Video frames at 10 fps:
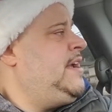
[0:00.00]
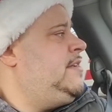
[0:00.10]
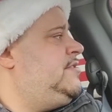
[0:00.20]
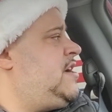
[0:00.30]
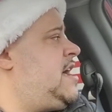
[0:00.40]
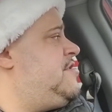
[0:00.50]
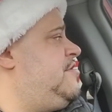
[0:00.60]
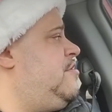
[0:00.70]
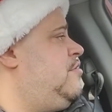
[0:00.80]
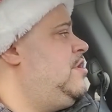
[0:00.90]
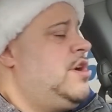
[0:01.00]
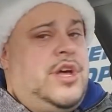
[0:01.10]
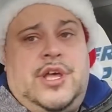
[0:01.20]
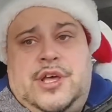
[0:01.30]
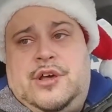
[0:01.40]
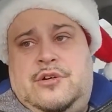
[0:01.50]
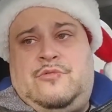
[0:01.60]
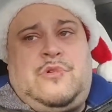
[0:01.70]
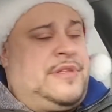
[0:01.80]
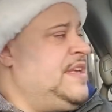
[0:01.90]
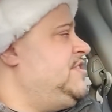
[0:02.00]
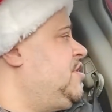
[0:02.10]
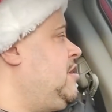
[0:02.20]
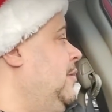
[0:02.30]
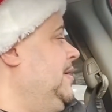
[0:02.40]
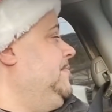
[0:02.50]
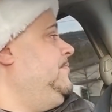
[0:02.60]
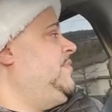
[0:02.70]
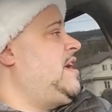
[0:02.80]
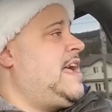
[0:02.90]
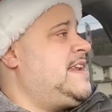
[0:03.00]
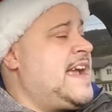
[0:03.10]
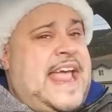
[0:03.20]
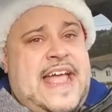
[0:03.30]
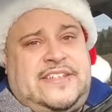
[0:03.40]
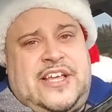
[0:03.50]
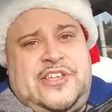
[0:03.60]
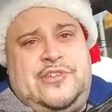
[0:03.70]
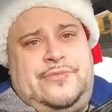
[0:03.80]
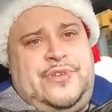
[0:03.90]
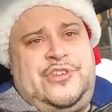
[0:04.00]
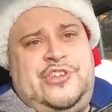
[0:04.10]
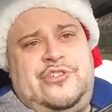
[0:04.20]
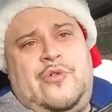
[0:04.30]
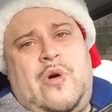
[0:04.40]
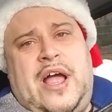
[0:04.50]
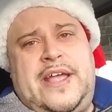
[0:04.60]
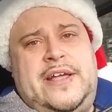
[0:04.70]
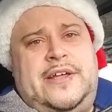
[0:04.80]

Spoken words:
And I don't know where things are going. And I can't tell you. Do you know why?